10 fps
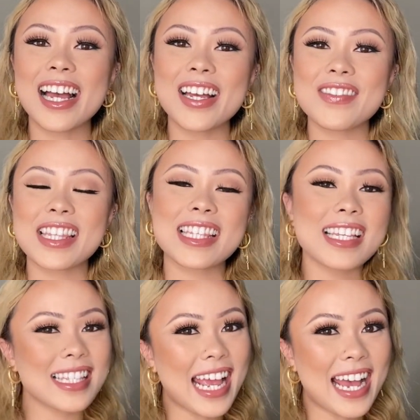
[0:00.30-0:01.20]
loves, this is
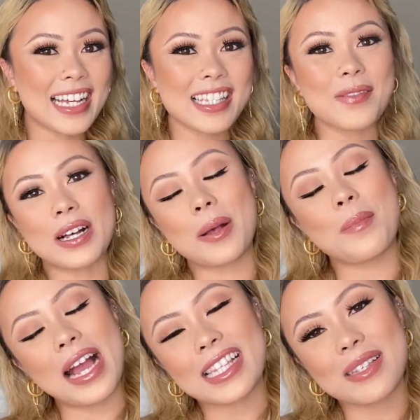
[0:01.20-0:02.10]
Sans. Welcome
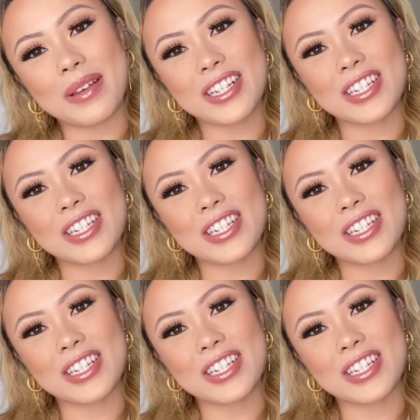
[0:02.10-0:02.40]
back to my